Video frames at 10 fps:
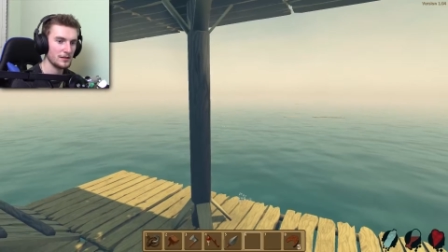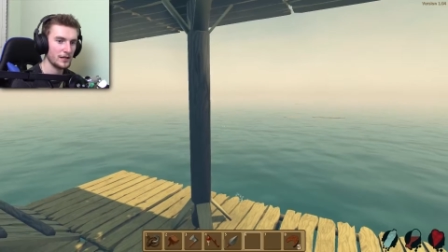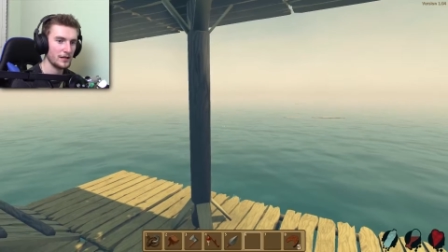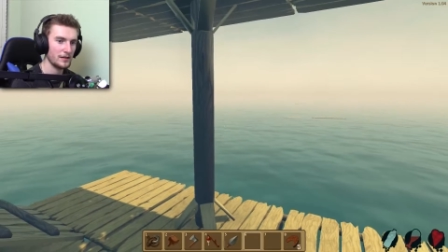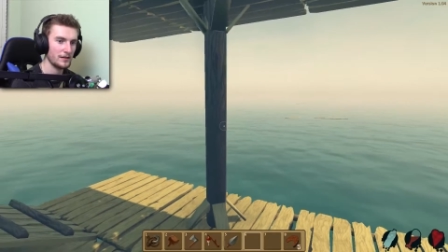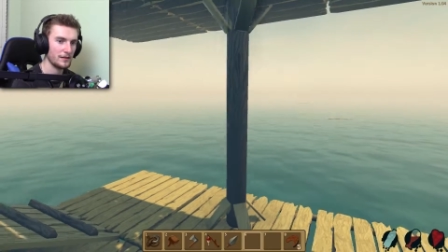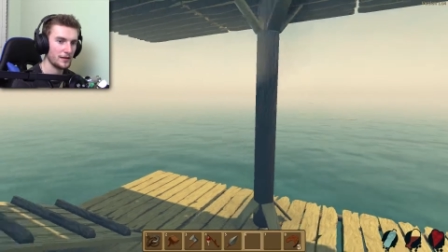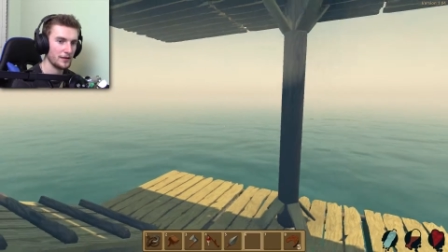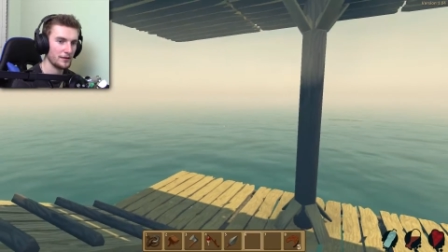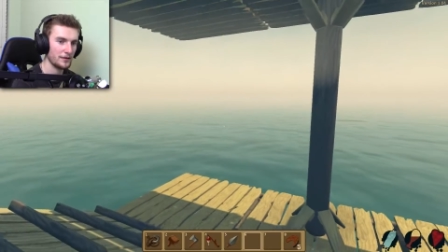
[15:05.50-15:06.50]
la
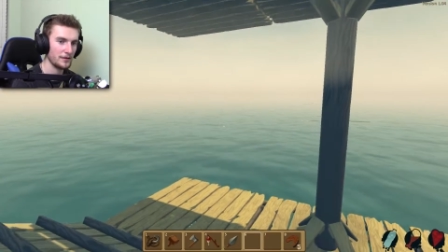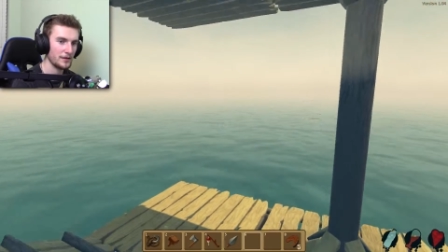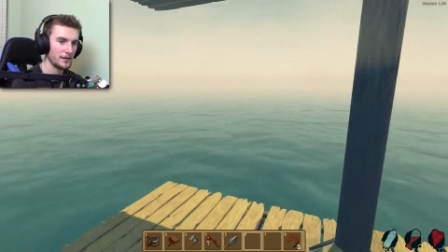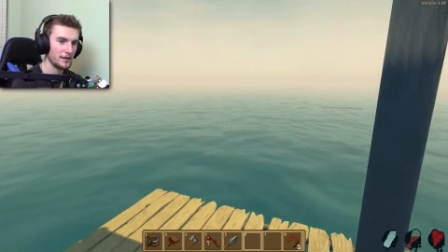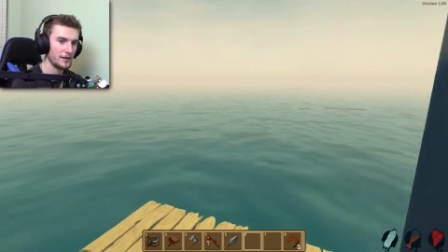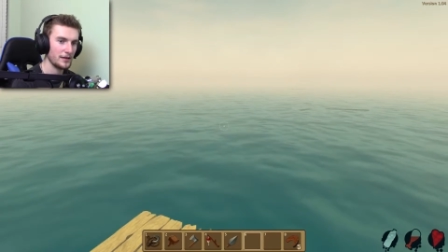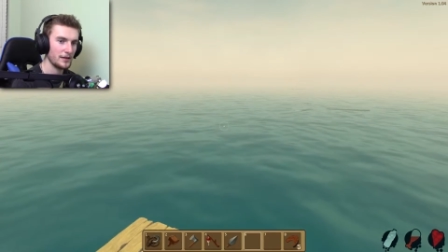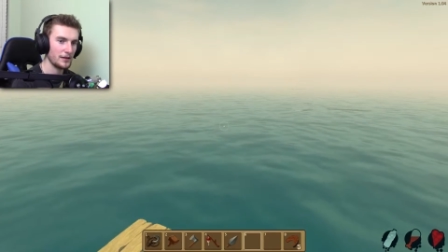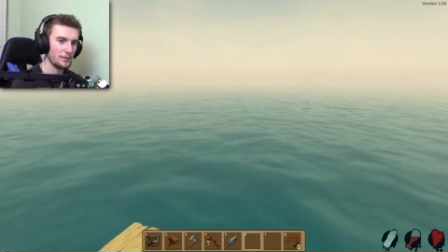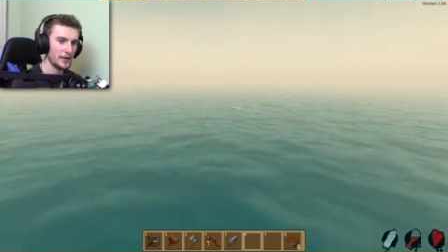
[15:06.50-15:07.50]
later,
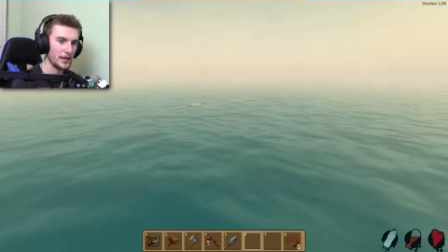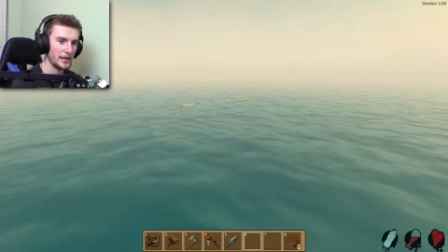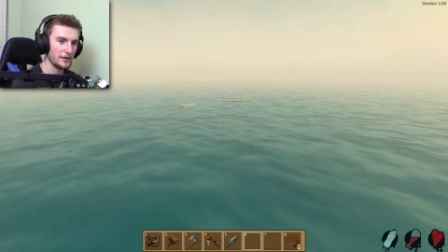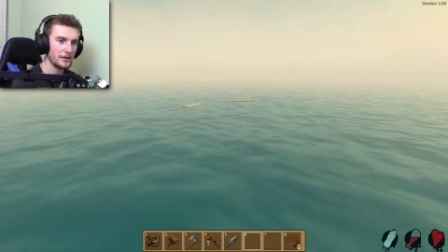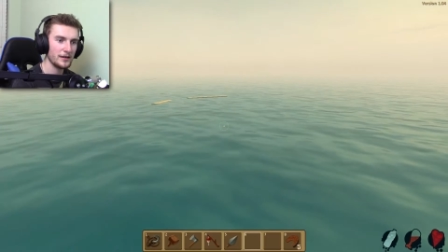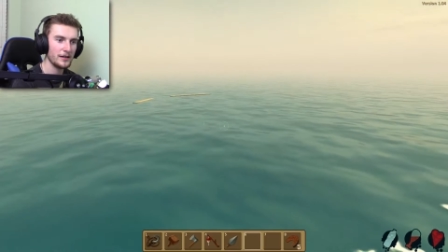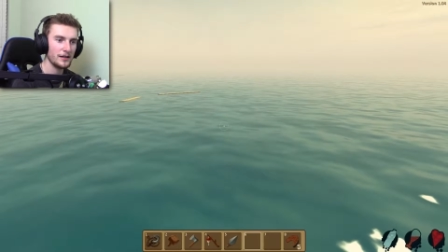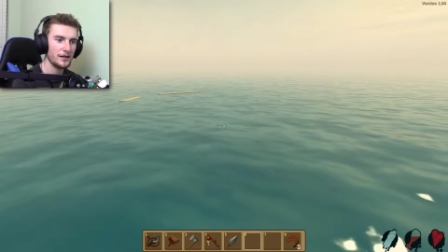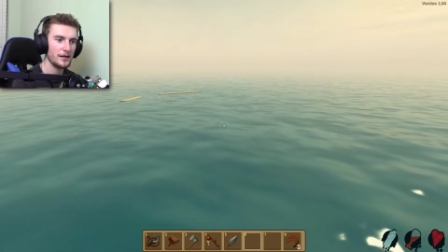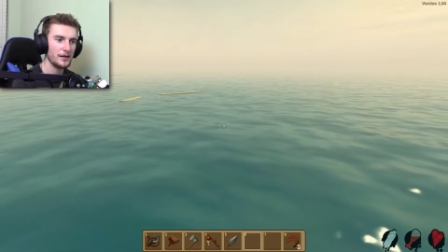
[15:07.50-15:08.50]
a little bit later.
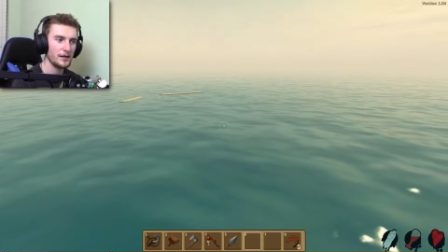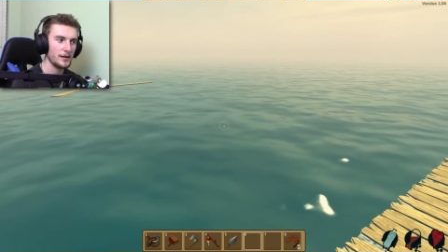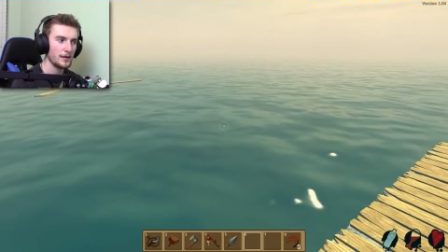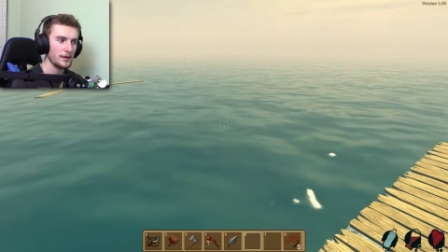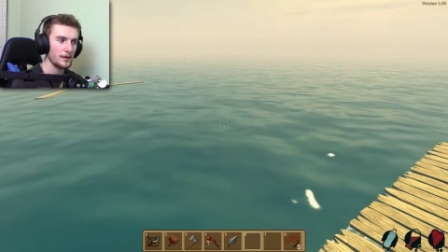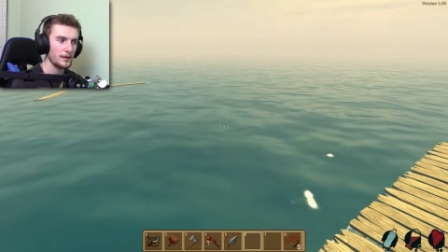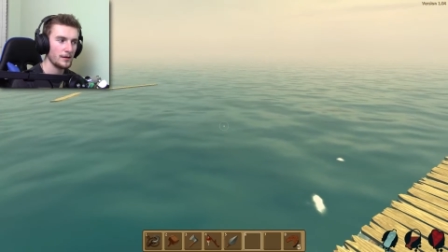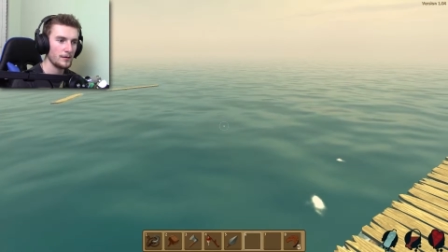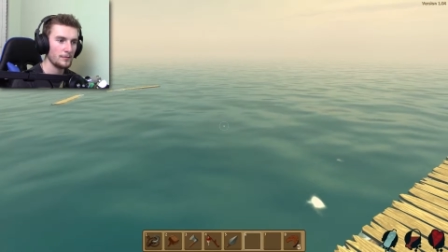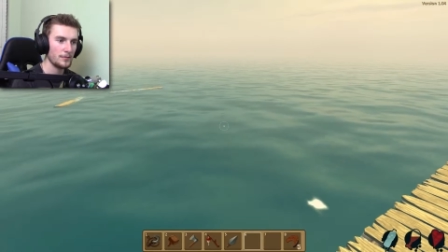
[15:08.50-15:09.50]

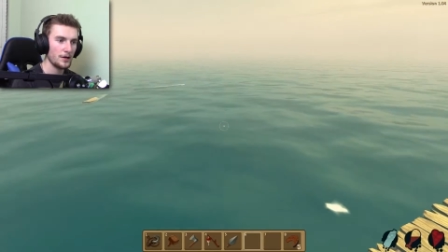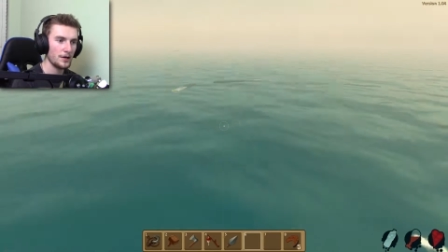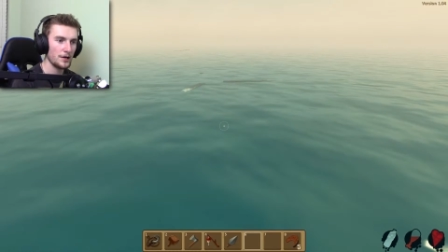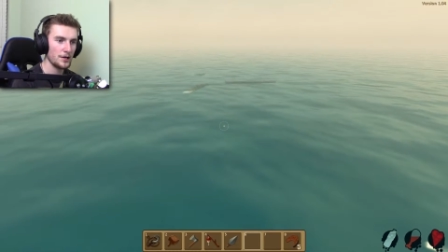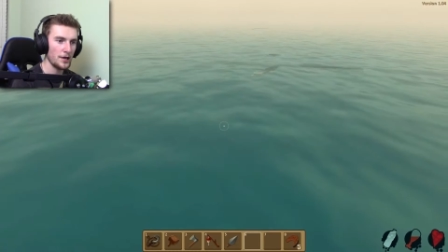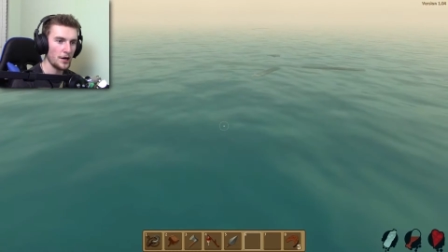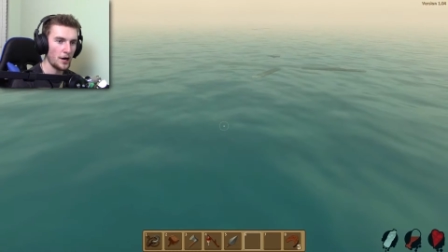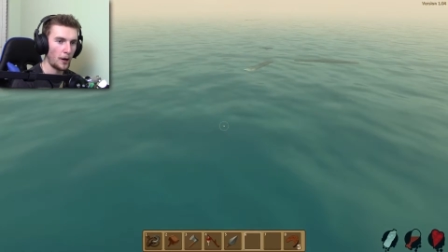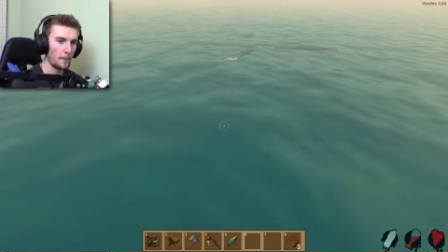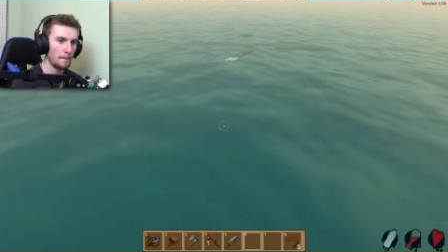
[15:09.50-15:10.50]
But
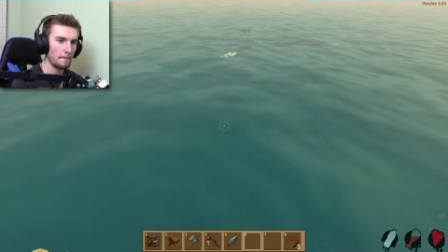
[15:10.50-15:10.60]
yeah,